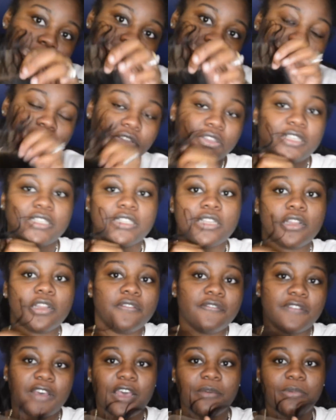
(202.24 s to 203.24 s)
So these are the
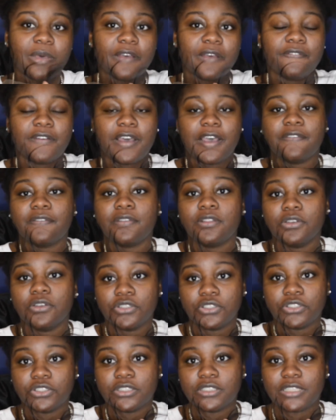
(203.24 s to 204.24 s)
5x5
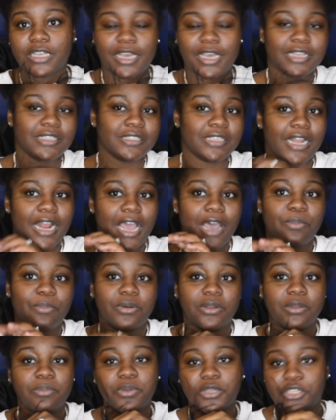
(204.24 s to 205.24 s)
closures. Like I said, I'll put
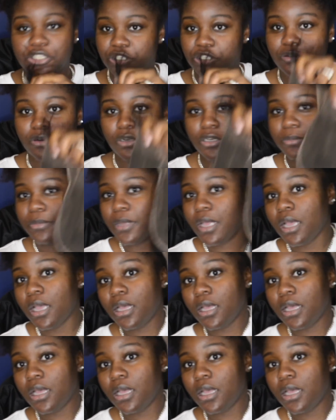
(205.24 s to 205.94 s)
a picture up.